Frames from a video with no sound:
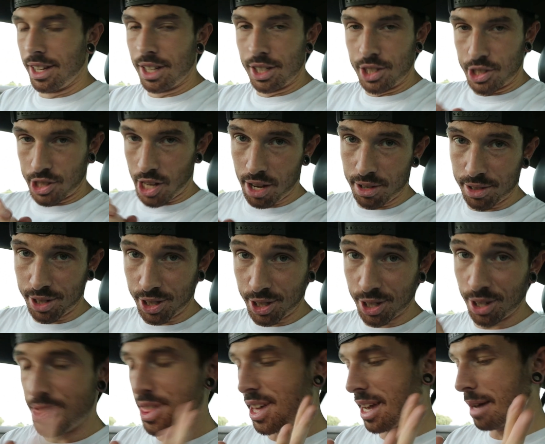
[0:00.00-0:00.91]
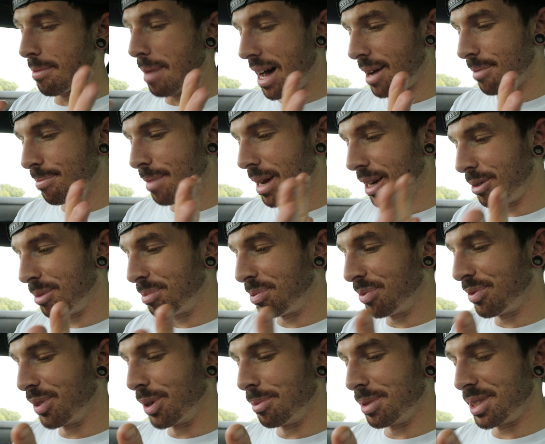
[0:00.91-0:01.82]
So the good thing about Mallory
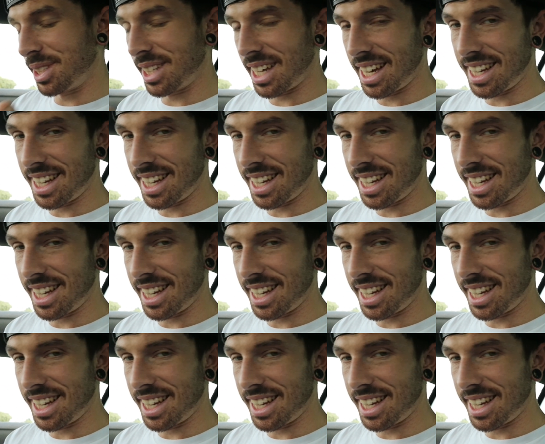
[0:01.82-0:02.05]
Performance